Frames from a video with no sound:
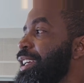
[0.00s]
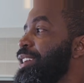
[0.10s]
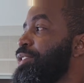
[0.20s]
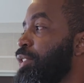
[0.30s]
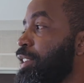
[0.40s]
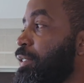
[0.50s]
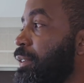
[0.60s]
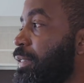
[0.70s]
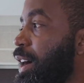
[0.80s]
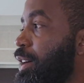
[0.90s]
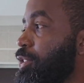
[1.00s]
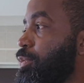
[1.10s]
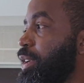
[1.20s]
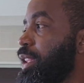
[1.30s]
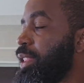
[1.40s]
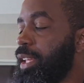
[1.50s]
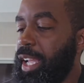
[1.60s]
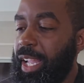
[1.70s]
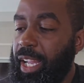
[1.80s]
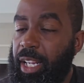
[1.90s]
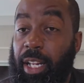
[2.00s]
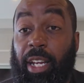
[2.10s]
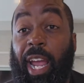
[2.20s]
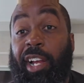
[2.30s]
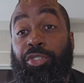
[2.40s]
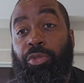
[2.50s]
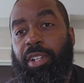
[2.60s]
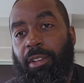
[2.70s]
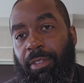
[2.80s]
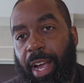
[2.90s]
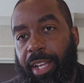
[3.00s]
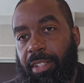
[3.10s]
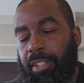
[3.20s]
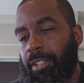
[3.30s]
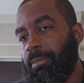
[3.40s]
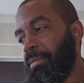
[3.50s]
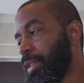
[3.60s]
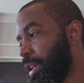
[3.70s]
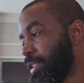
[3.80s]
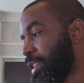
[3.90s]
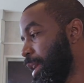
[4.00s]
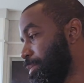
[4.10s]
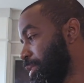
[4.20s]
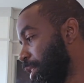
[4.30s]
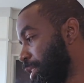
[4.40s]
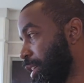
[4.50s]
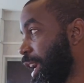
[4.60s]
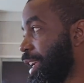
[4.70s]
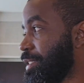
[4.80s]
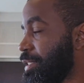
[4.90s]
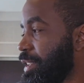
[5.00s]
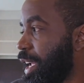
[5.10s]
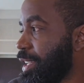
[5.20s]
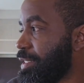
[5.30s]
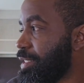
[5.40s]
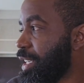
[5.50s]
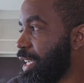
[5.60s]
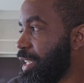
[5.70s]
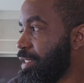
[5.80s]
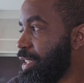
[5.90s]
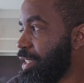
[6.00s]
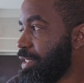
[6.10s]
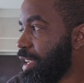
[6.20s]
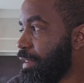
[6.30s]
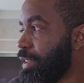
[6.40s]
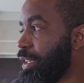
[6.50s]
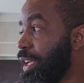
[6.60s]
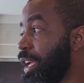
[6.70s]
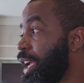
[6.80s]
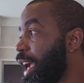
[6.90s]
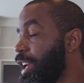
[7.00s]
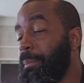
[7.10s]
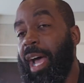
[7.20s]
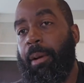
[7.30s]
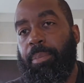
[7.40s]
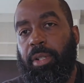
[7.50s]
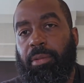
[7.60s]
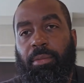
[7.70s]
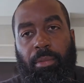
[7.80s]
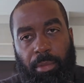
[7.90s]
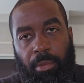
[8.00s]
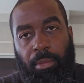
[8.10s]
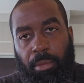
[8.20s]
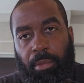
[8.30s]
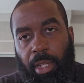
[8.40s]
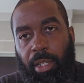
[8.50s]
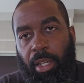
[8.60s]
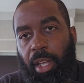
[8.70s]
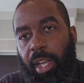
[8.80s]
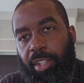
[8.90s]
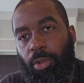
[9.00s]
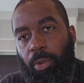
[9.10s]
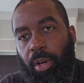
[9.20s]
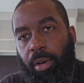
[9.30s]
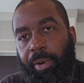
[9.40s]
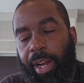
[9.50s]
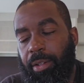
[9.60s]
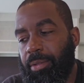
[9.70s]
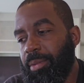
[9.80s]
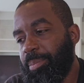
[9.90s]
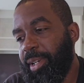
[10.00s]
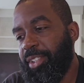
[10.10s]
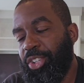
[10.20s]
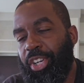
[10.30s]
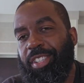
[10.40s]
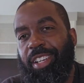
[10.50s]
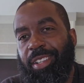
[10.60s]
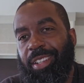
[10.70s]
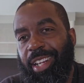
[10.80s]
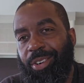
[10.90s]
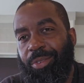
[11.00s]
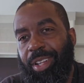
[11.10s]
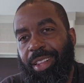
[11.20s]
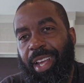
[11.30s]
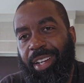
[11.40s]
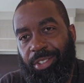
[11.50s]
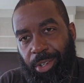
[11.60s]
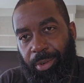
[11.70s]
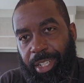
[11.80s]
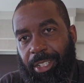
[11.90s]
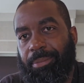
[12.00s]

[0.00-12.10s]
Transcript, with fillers: Transferring files with a, an Android device, a Samsung SSD T7, and a MacBook, it's a workaround, but you can tell that they don't really like doing it.